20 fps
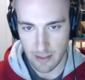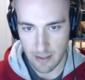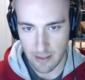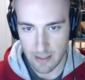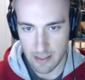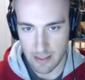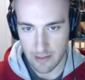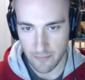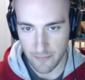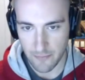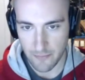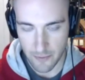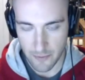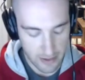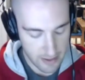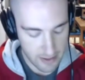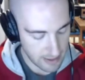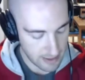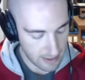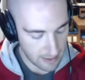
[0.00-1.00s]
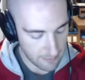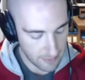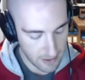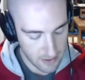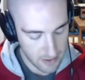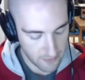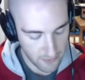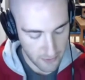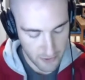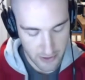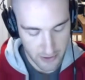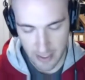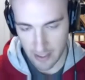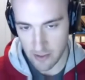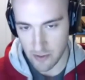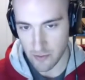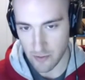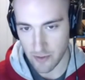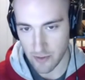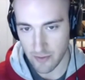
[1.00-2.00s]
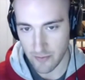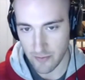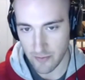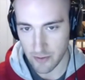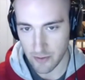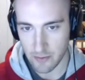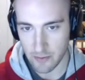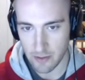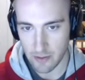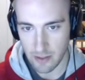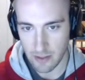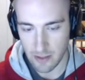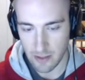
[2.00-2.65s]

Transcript: It's the company's first Android phone,